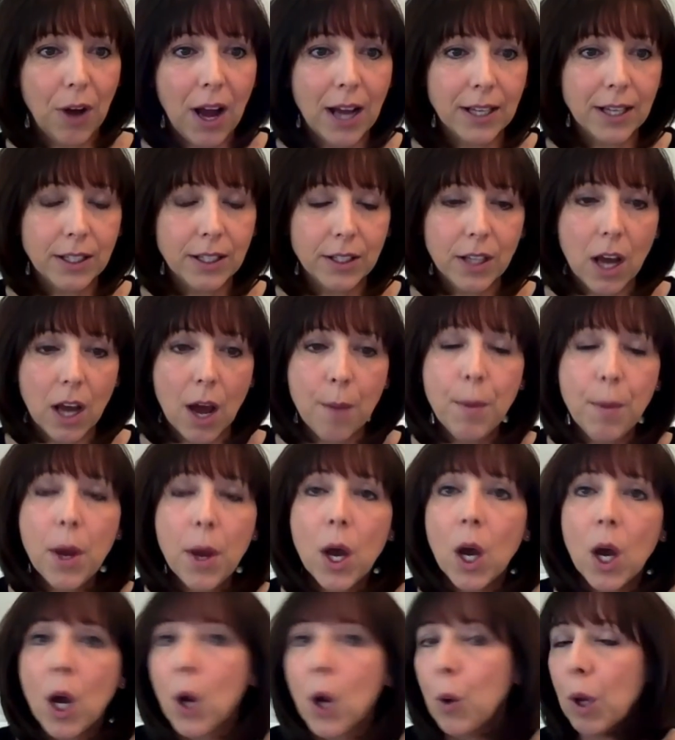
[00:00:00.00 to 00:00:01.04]
And
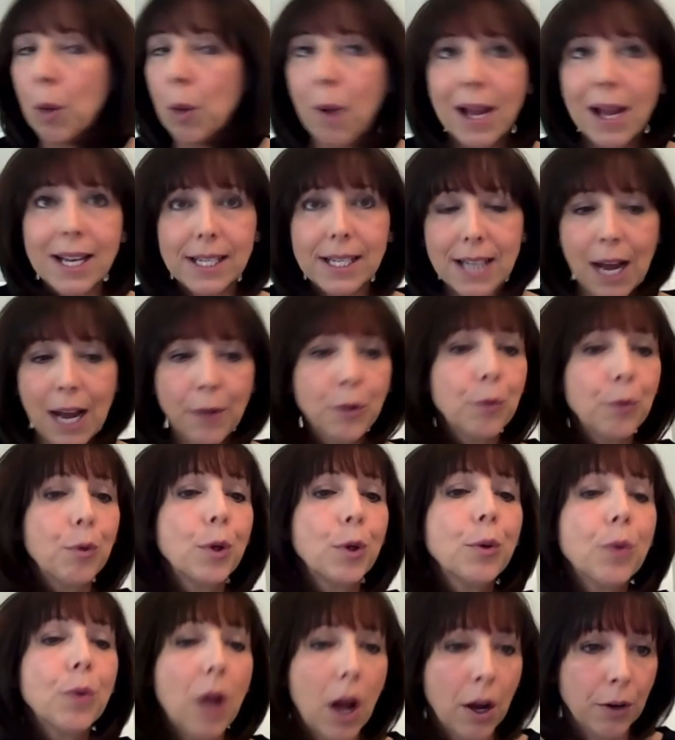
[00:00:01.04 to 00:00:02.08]
we went down the
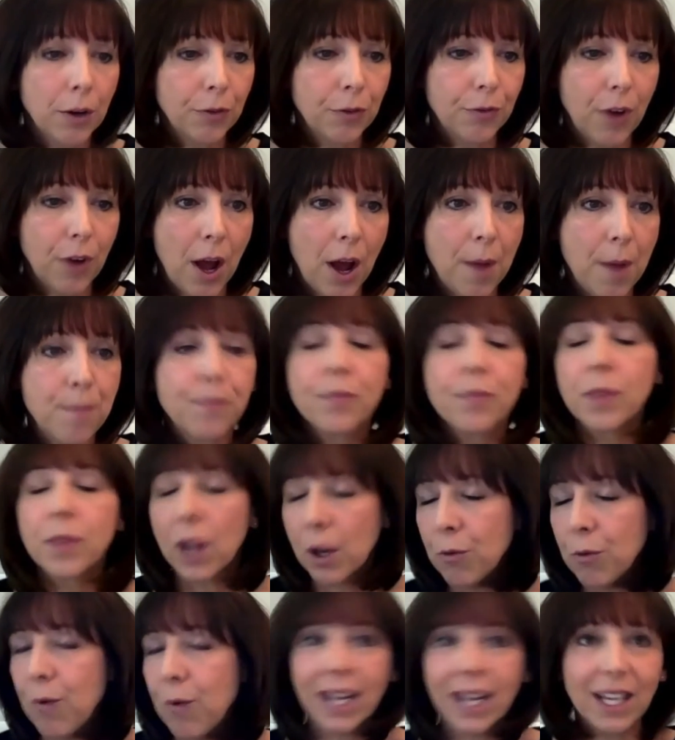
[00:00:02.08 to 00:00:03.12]
route of
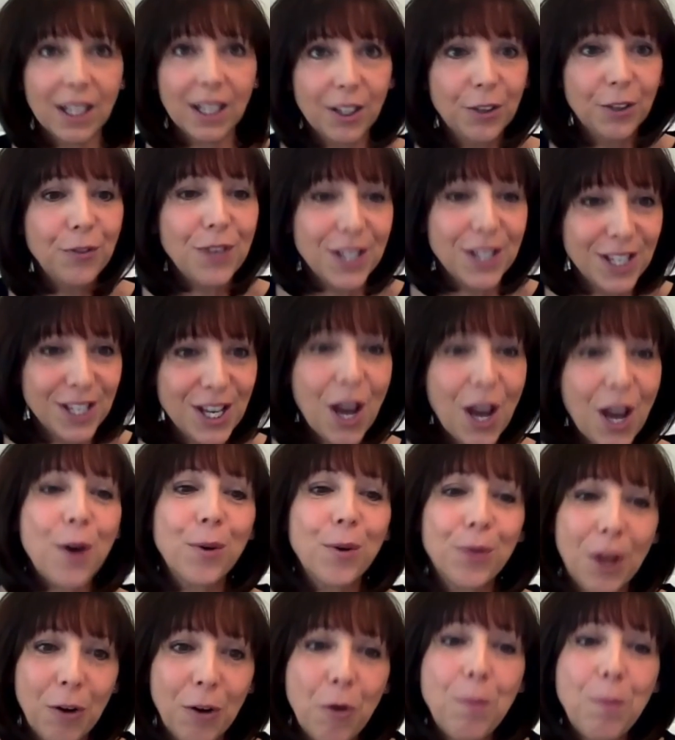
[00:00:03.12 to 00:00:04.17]
a regular
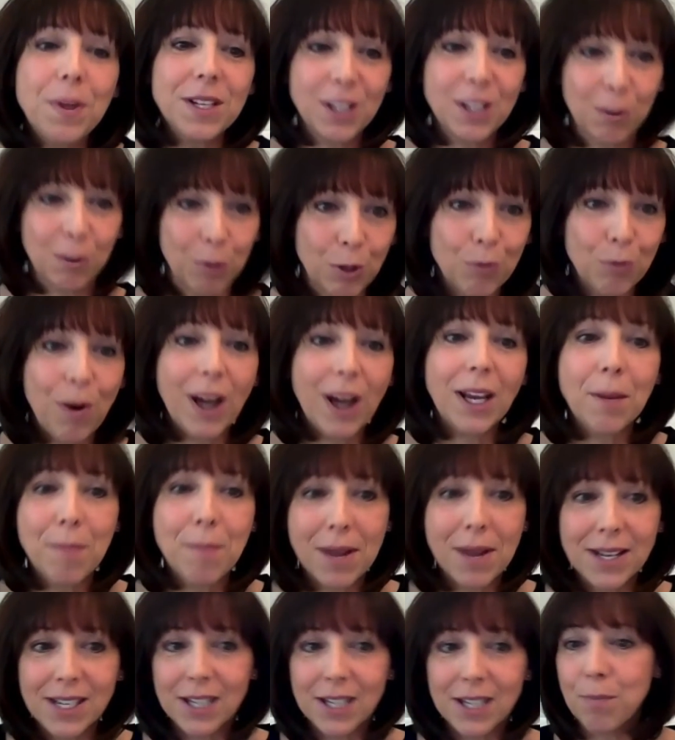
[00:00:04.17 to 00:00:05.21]
physiotherapist that was
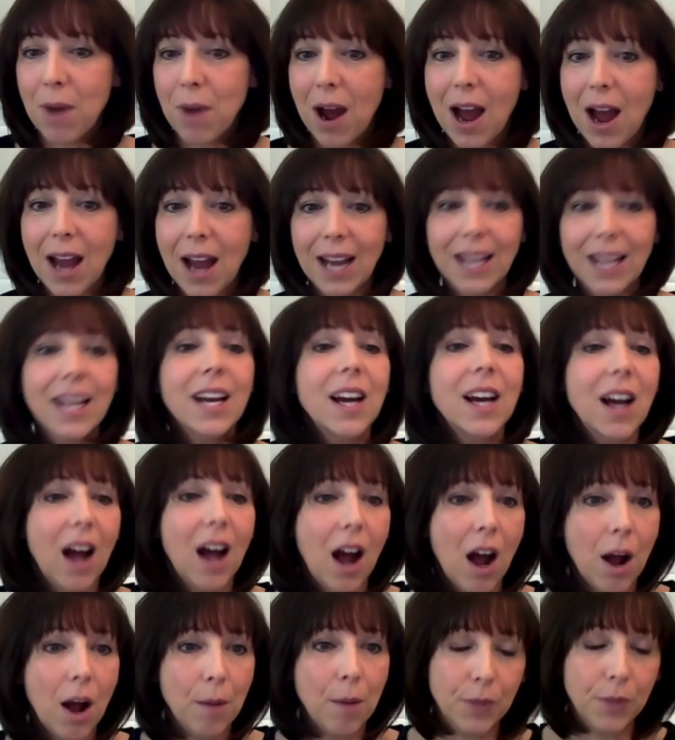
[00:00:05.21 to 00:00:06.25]
recommended by
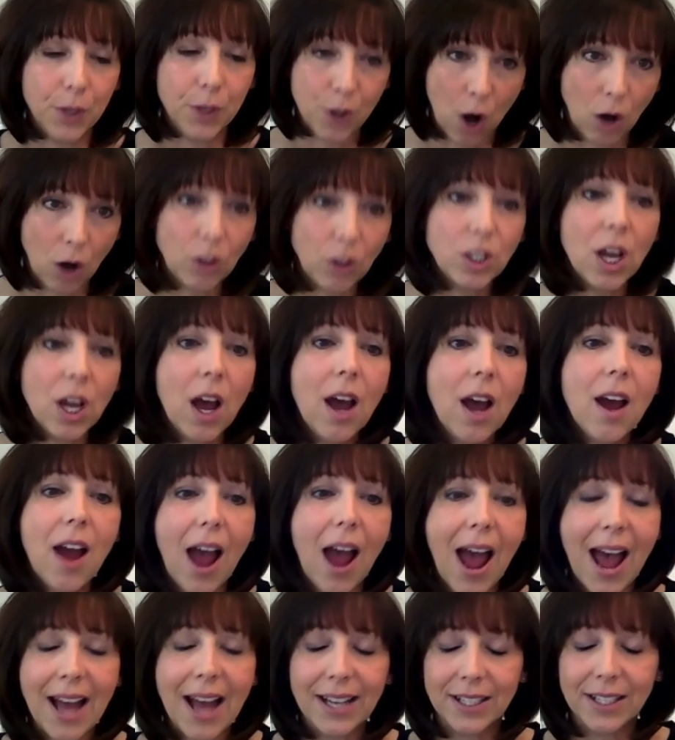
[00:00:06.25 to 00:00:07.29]
the doctor,
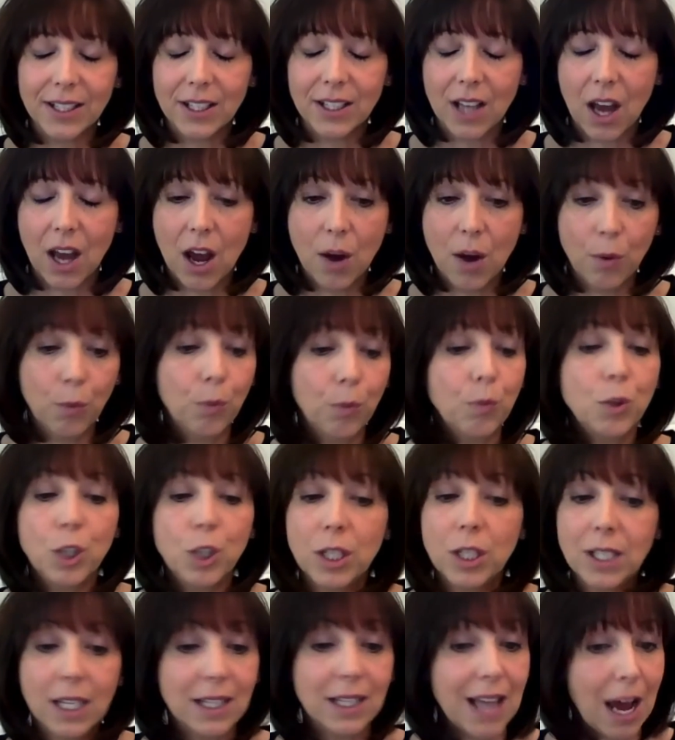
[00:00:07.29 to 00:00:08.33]
and
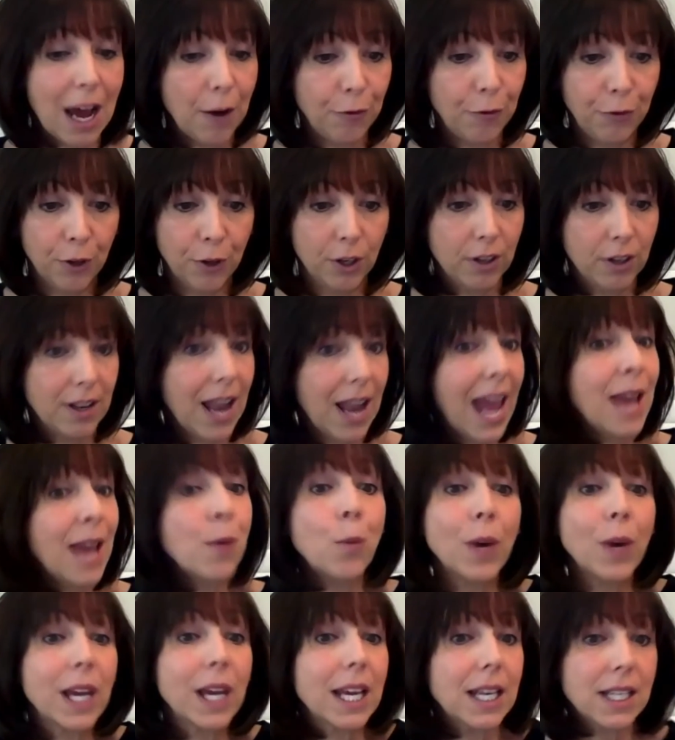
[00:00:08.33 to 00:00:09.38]
she did that for
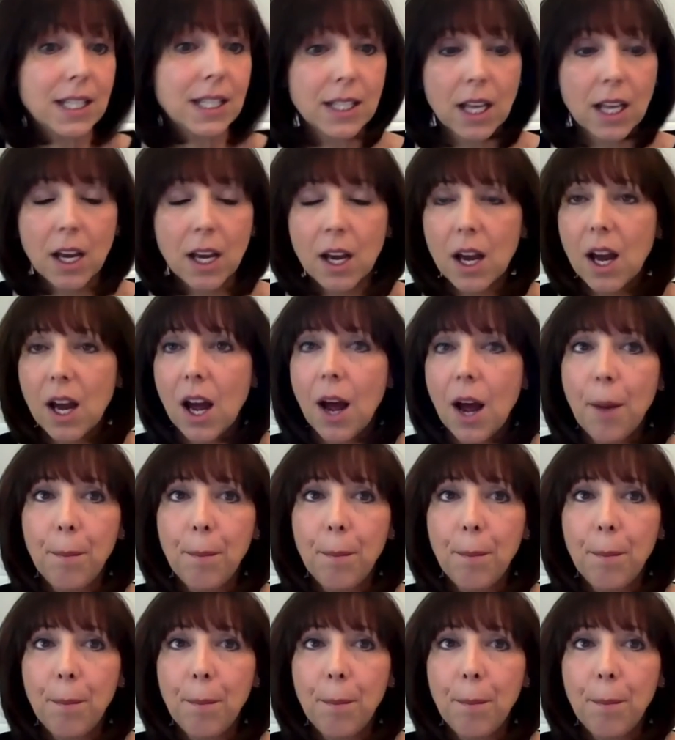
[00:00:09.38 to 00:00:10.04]
8 weeks.